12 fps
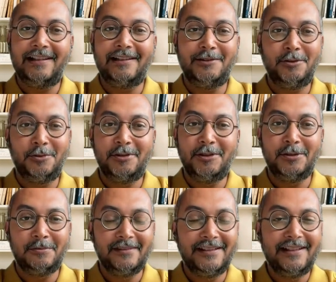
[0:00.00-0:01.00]
in
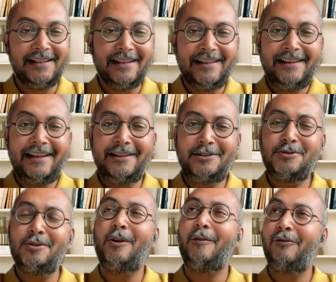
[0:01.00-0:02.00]
YouTube, it should
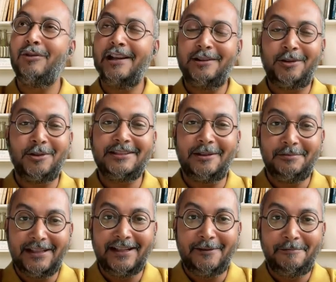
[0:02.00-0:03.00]
hopefully throw
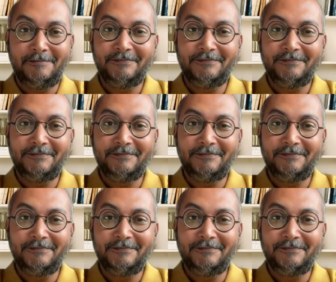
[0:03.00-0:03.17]
something up.